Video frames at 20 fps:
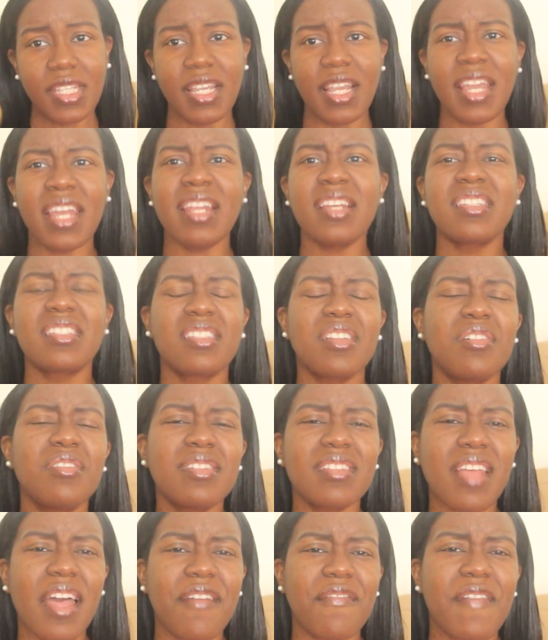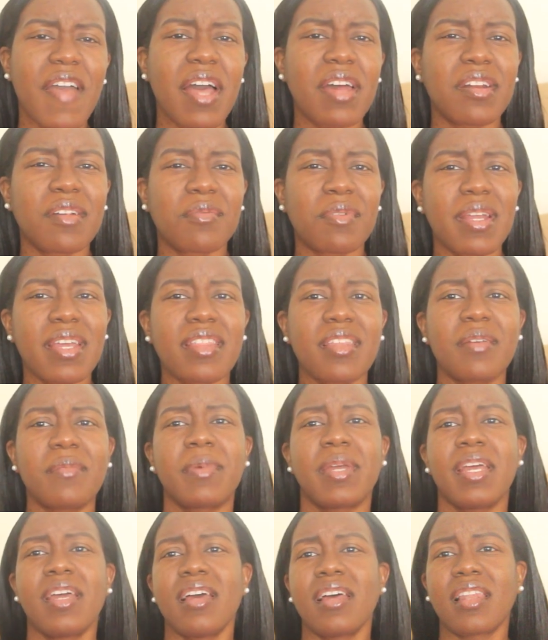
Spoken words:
And as soon as I found a rhythm,